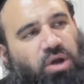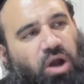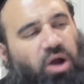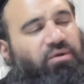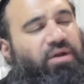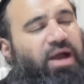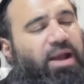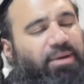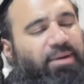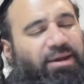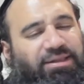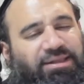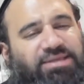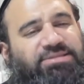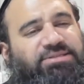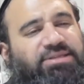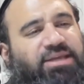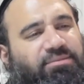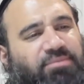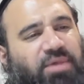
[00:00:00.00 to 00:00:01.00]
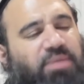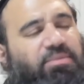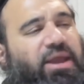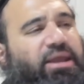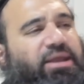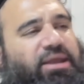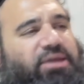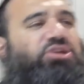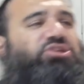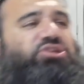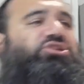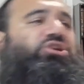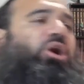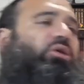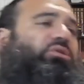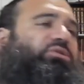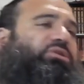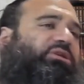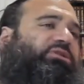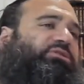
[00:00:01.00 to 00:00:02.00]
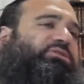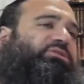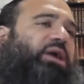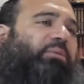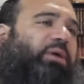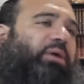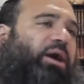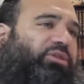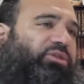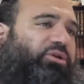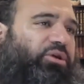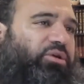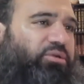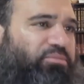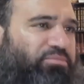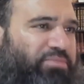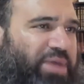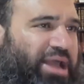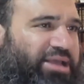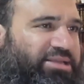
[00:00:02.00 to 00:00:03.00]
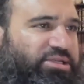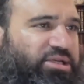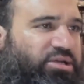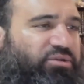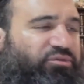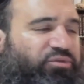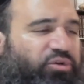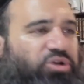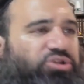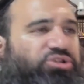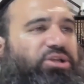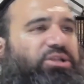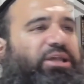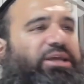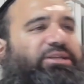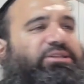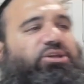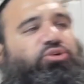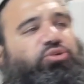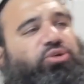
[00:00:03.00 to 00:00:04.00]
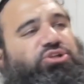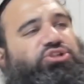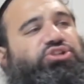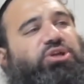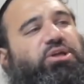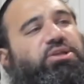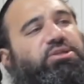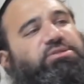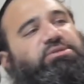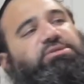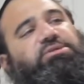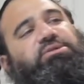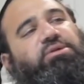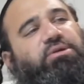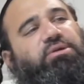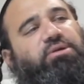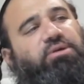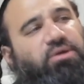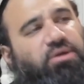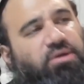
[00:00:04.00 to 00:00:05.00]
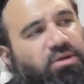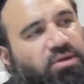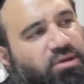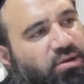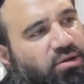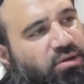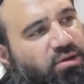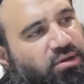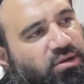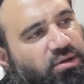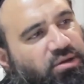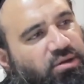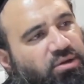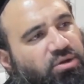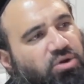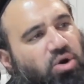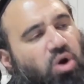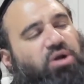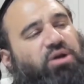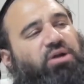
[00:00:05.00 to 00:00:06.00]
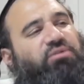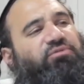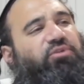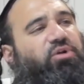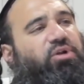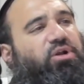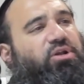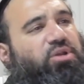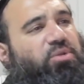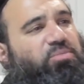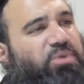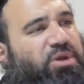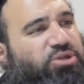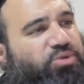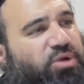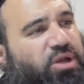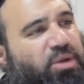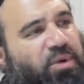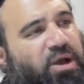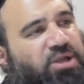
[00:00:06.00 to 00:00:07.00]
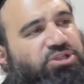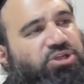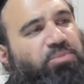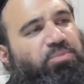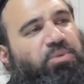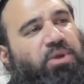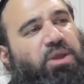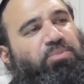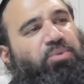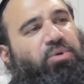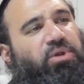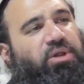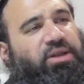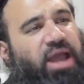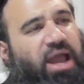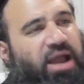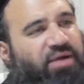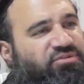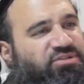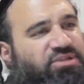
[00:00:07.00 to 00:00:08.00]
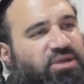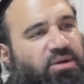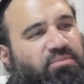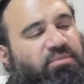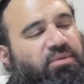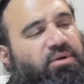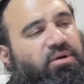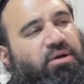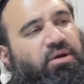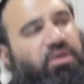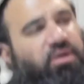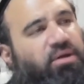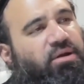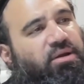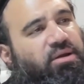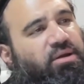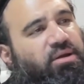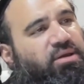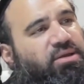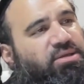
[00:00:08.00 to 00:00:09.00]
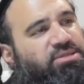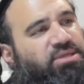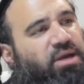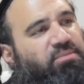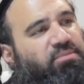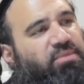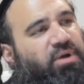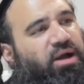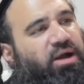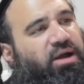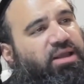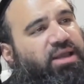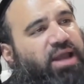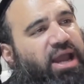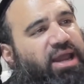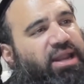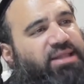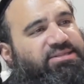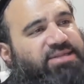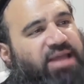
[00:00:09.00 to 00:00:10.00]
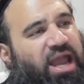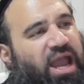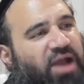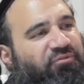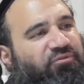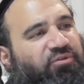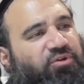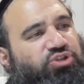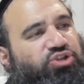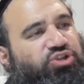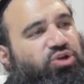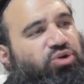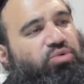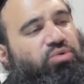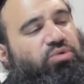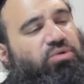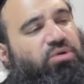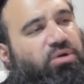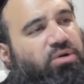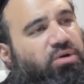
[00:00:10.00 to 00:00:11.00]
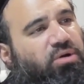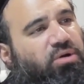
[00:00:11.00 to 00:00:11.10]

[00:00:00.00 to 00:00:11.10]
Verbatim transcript: Oh, Rabbi, listen, maybe I could just go to some other mass conversion like the Christians. Go convert on the beach with a bunch of people and have some guy that's a half a Jew